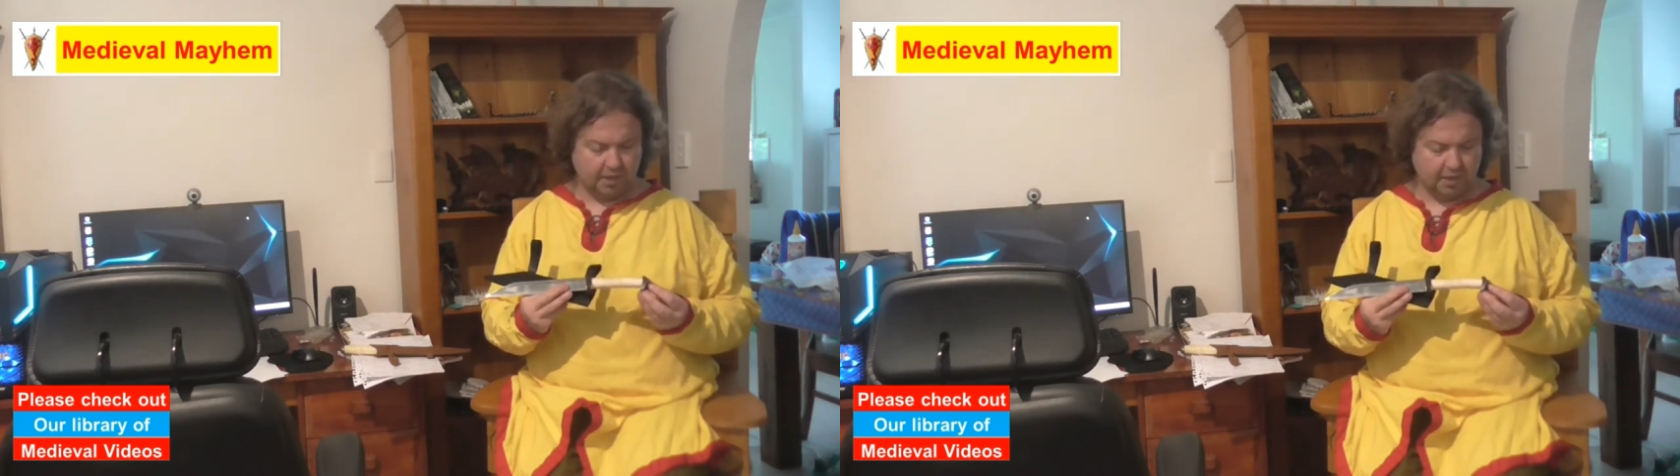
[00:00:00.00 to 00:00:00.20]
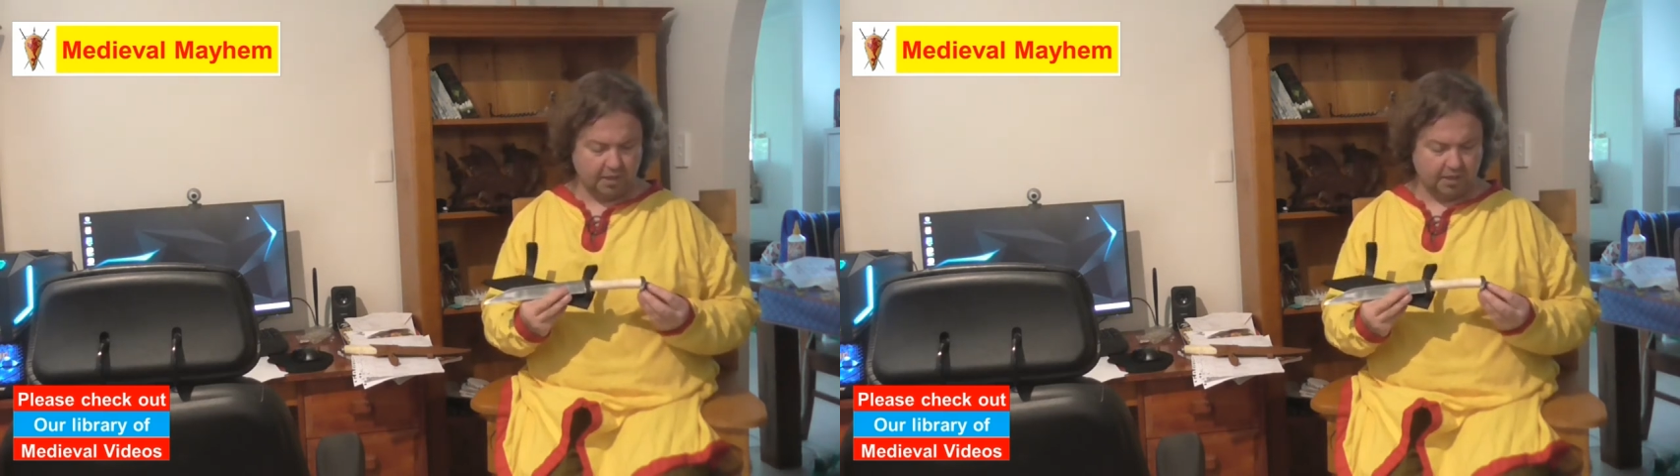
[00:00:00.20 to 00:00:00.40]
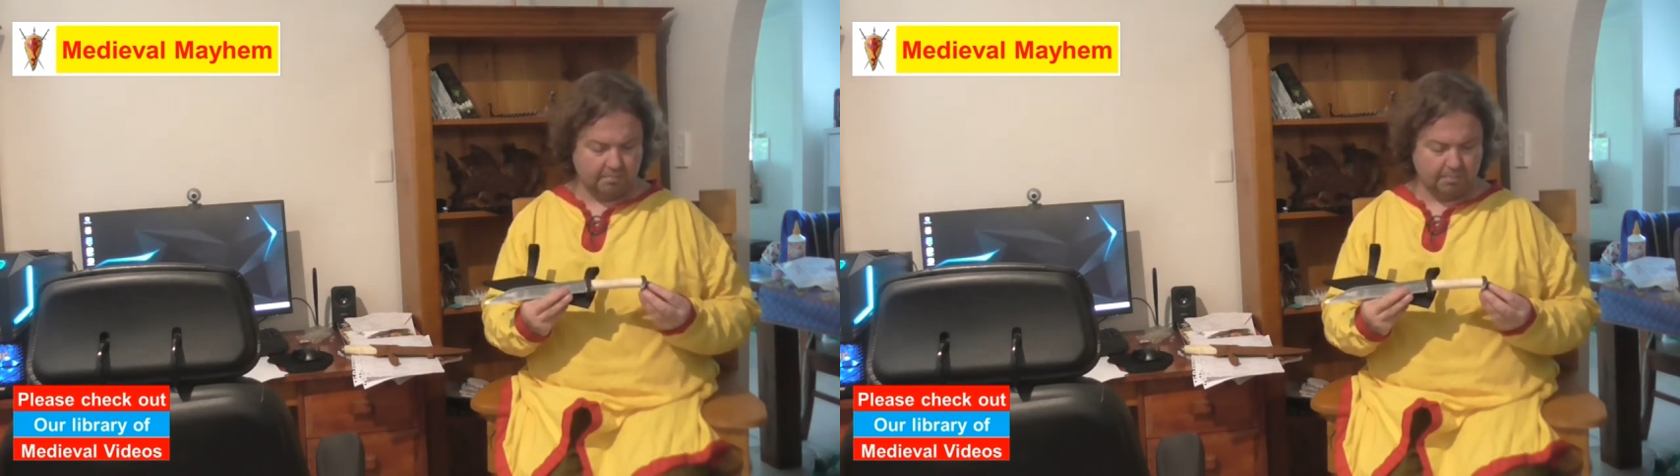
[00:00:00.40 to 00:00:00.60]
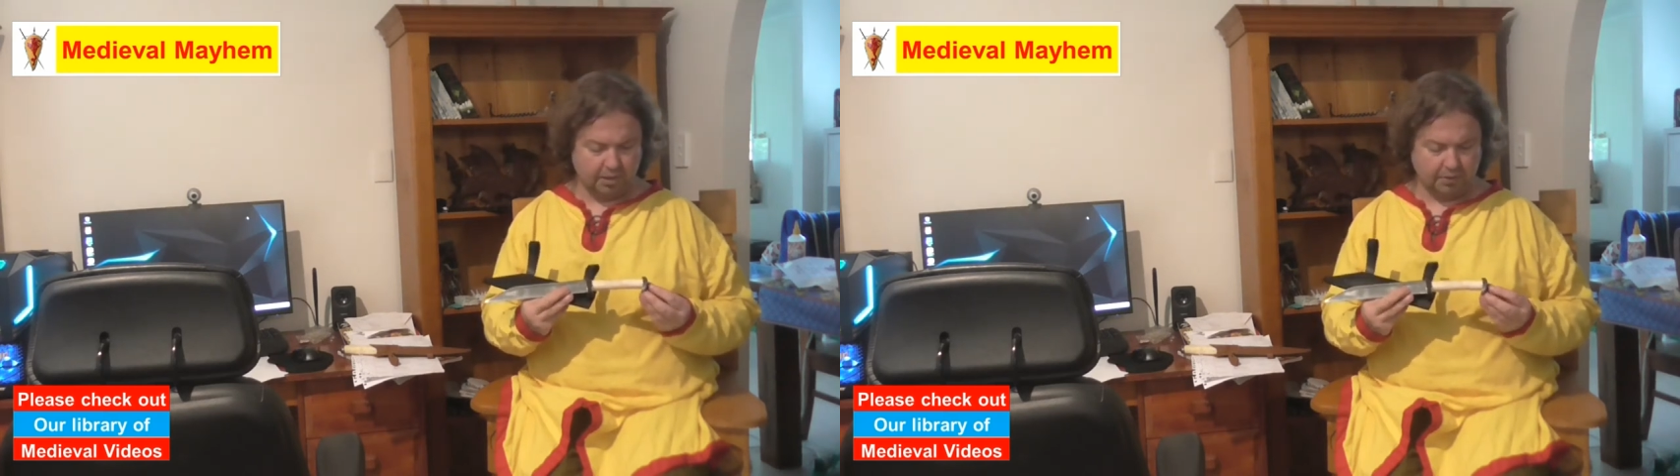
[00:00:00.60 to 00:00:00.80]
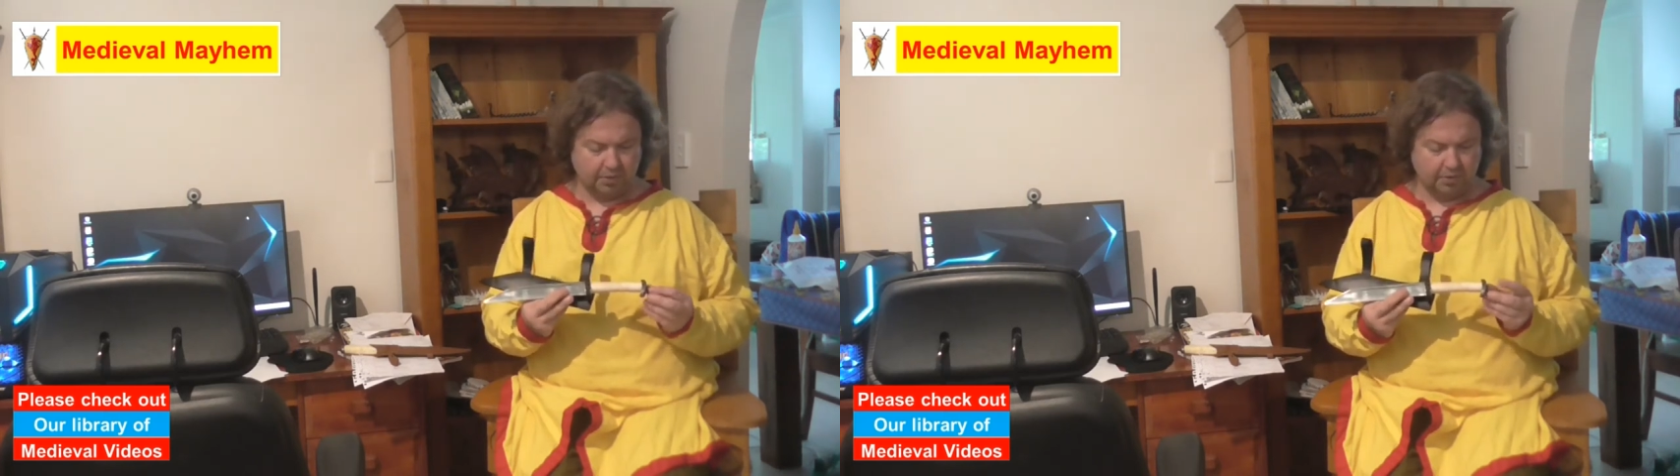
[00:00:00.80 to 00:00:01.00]
in
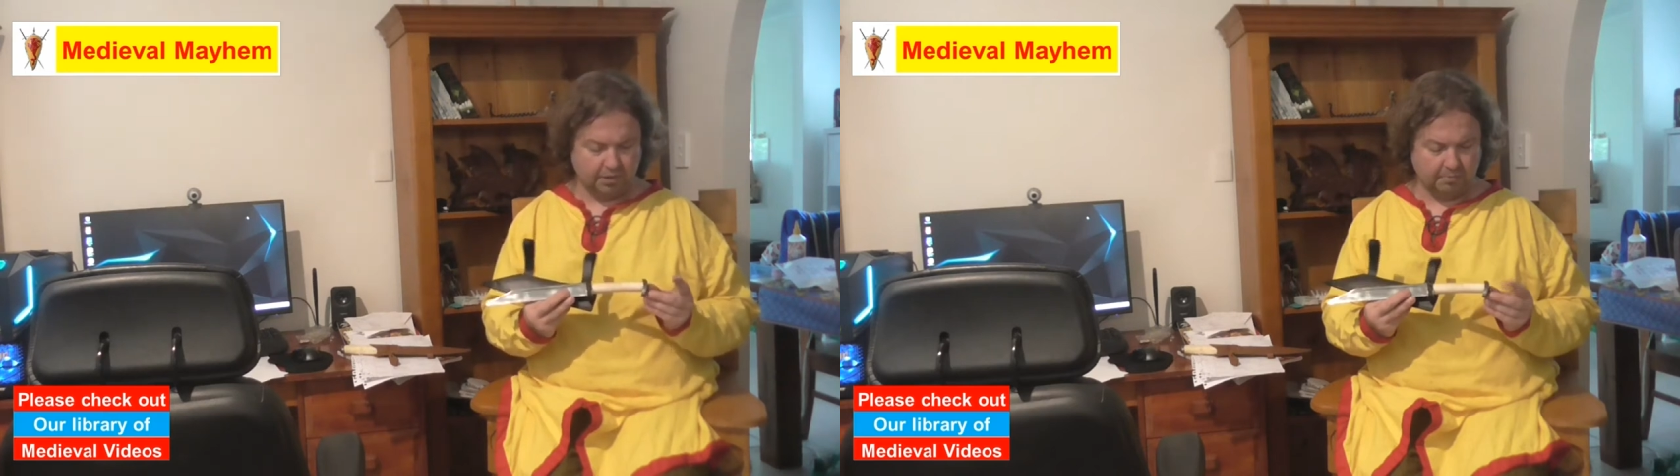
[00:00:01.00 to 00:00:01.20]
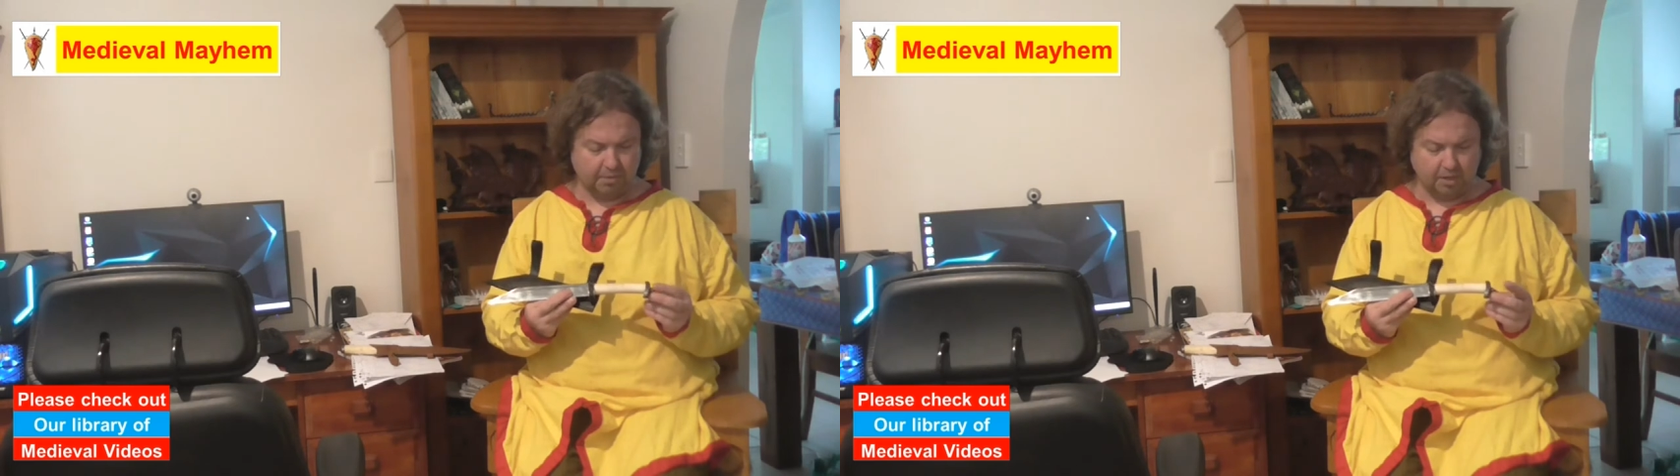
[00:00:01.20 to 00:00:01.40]
both the